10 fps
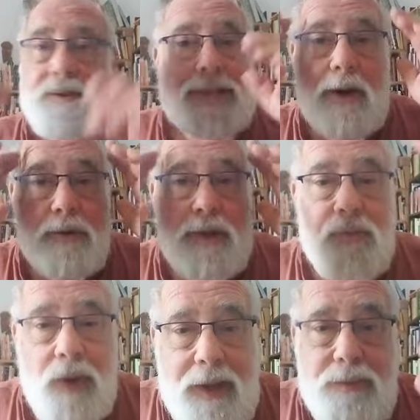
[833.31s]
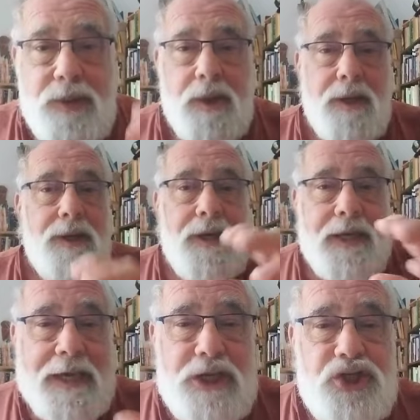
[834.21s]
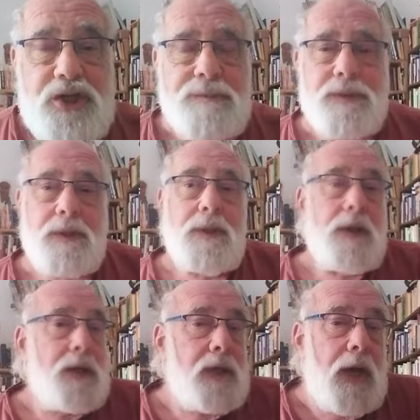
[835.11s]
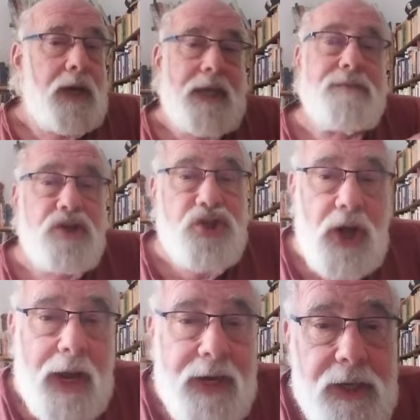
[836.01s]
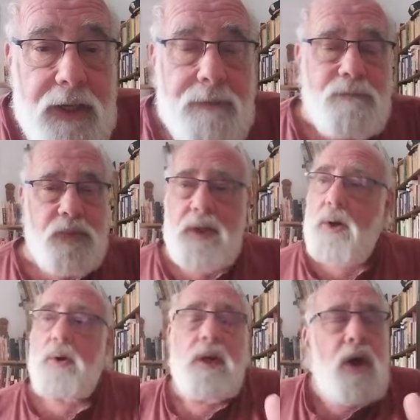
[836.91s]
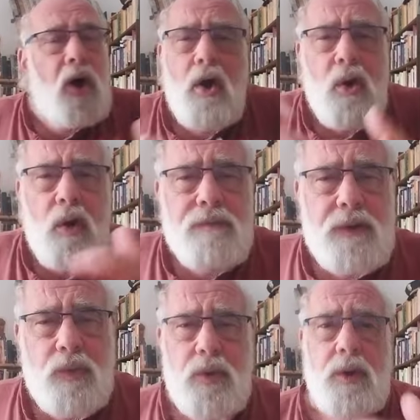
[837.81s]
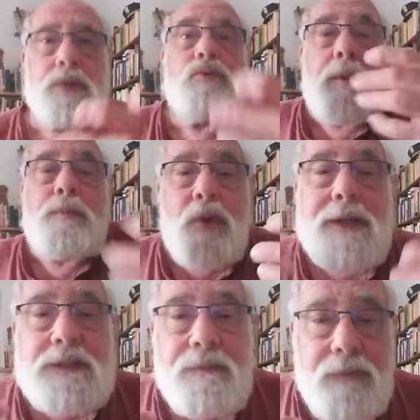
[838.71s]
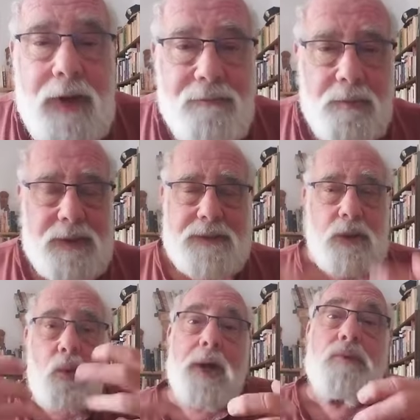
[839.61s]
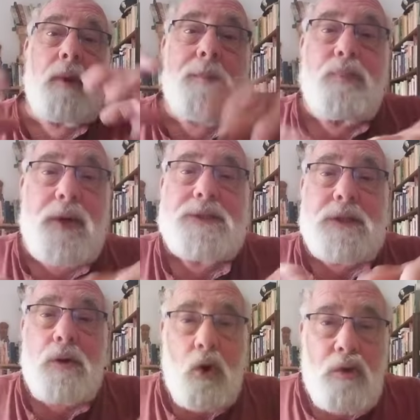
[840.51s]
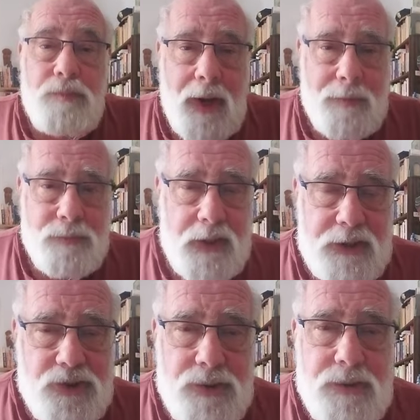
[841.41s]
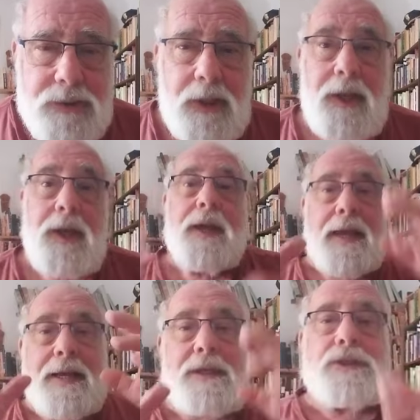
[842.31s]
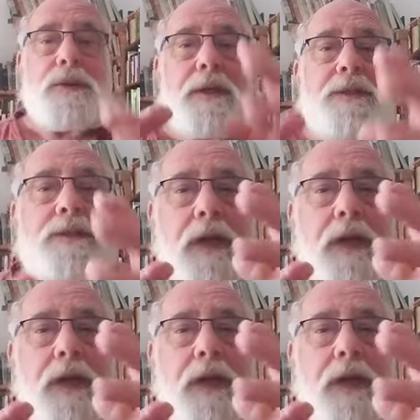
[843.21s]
Saudi Arabia, Egypt, even China, all over the world, repressive governments that want to repress their own populations, Israel has